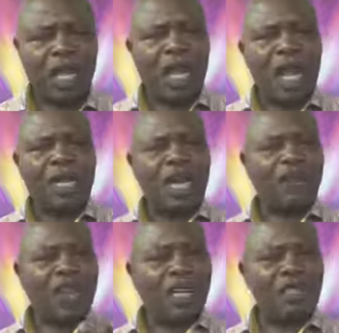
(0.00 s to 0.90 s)
And
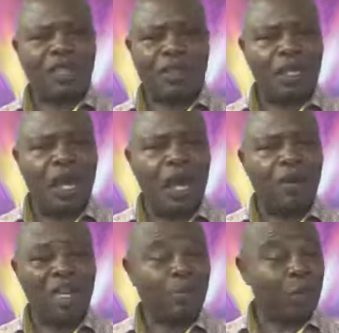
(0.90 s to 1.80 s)
after the 16
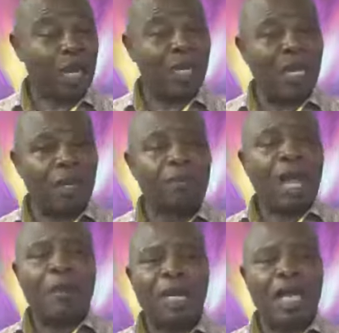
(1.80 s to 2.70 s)
hours prayer,
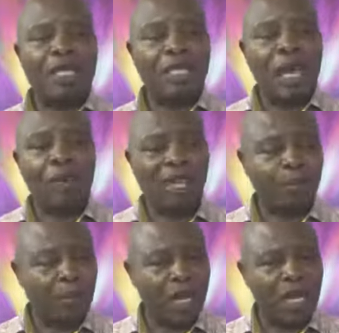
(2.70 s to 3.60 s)
I mean 18 hours
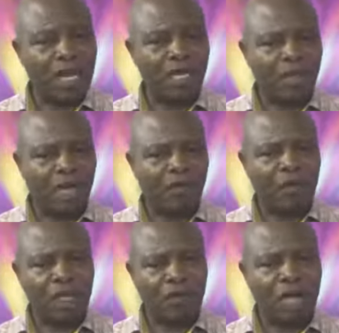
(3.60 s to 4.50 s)
prayer this,
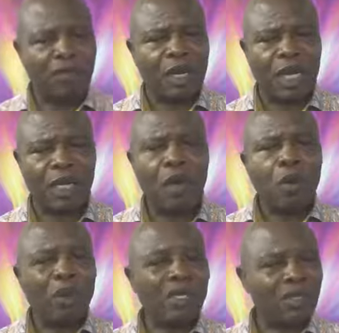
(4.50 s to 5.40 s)
this evening,
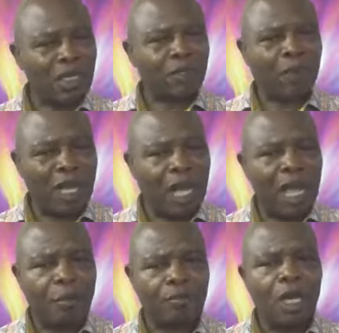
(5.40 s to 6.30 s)
which is 6
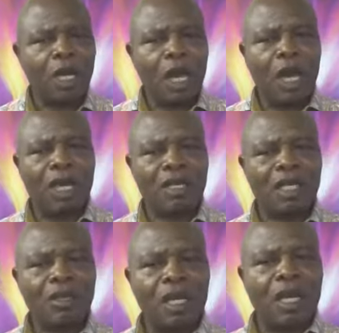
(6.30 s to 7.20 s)
p.m., uh,
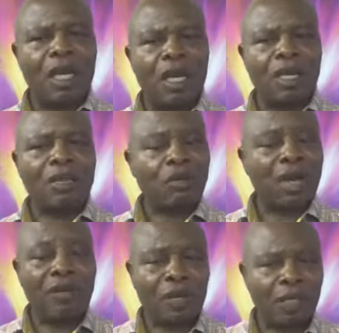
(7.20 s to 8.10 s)
East, uh, uh, Central
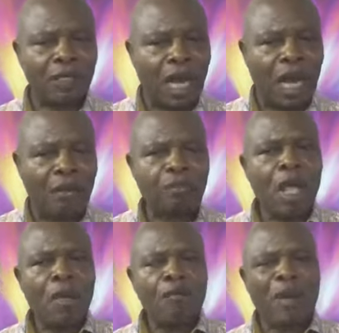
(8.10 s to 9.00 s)
African time,
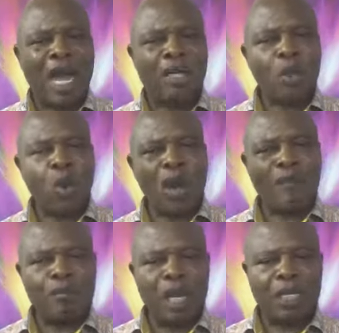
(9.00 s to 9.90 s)
by
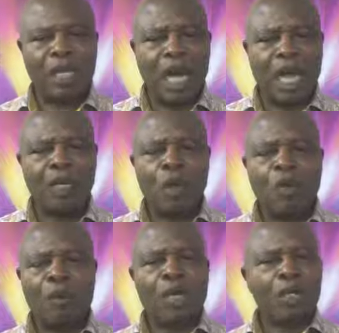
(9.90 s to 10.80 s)
12 midnight,
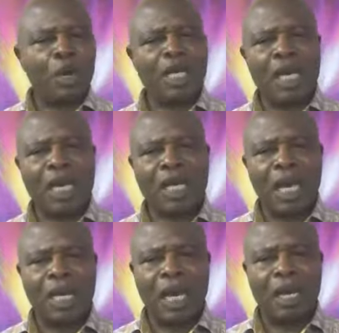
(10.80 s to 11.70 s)
we'll be joining
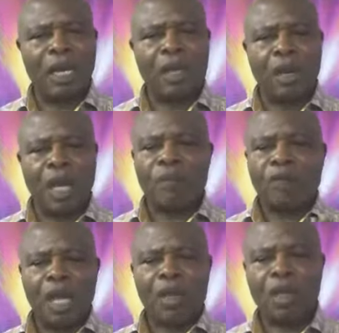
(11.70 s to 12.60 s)
again. Hallelujah.
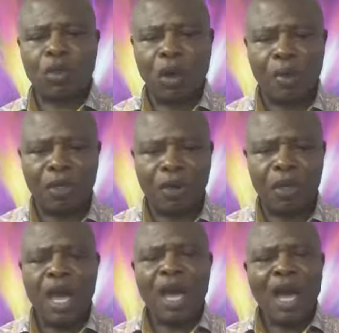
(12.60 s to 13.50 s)
It is well with you.
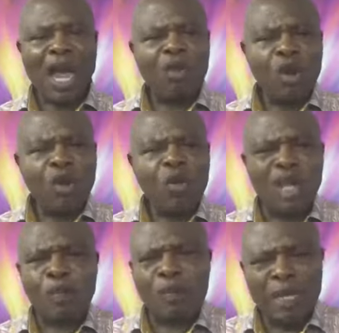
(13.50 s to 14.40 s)
I know you are
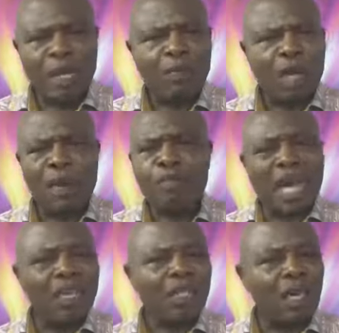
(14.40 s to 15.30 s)
spending money
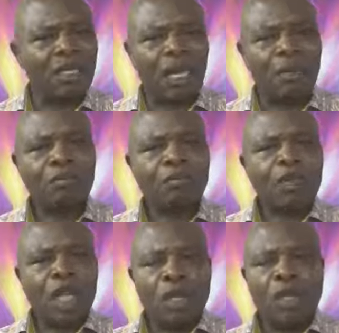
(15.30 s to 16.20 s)
buying data
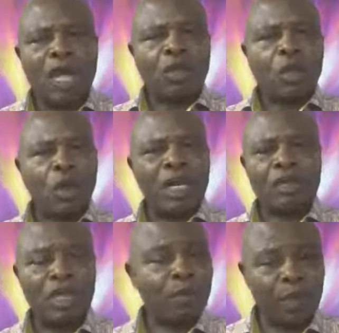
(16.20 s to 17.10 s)
in order to connect to
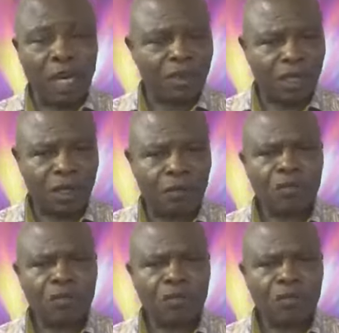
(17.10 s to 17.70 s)
this prayer session.